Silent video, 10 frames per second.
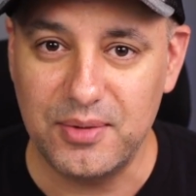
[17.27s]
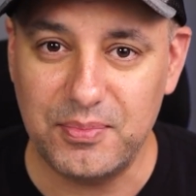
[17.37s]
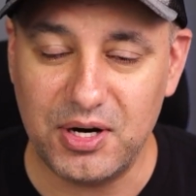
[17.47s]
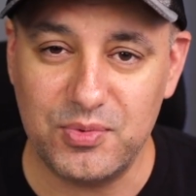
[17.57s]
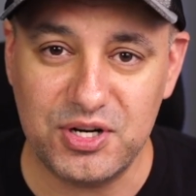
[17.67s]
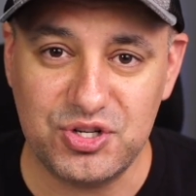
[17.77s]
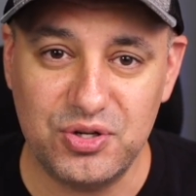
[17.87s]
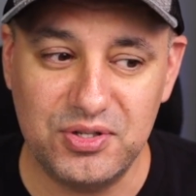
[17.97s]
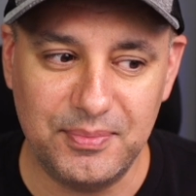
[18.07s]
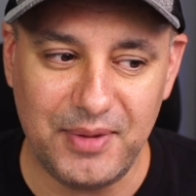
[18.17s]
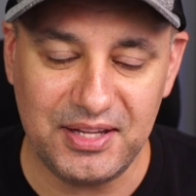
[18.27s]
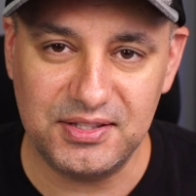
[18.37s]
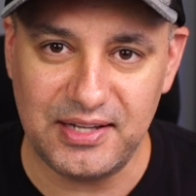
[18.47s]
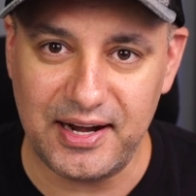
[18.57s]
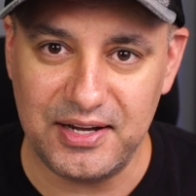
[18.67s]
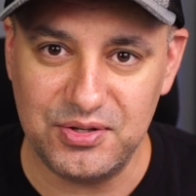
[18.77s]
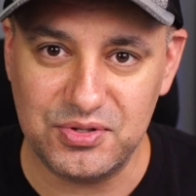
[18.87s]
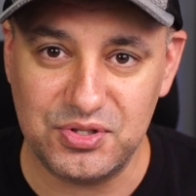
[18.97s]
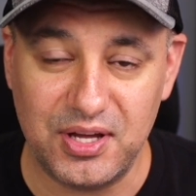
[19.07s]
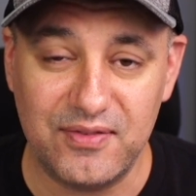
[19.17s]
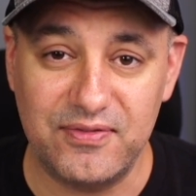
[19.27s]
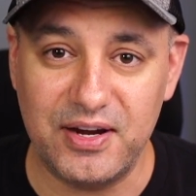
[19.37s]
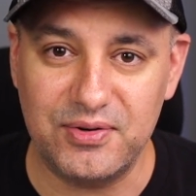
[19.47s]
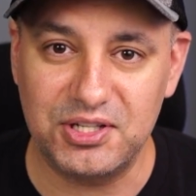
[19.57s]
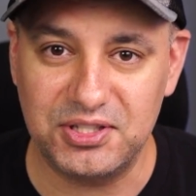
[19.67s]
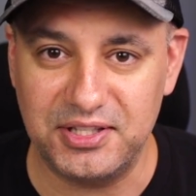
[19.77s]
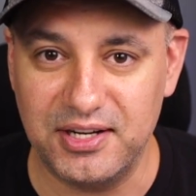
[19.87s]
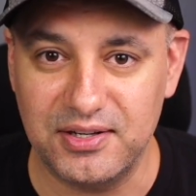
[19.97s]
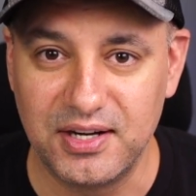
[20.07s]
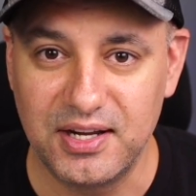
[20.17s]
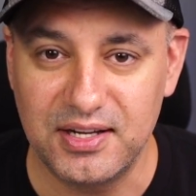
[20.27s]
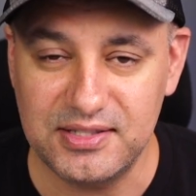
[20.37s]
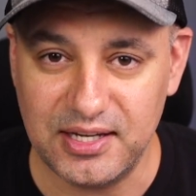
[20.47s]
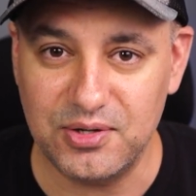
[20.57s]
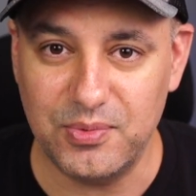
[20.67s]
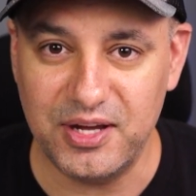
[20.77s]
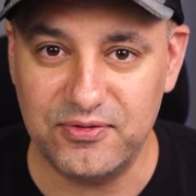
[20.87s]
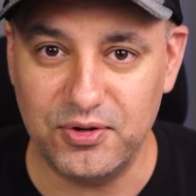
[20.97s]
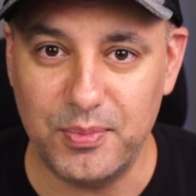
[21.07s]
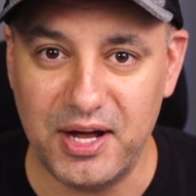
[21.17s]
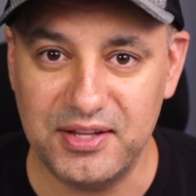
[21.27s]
but I wanna show you the method that I use to get very clear takeaway for my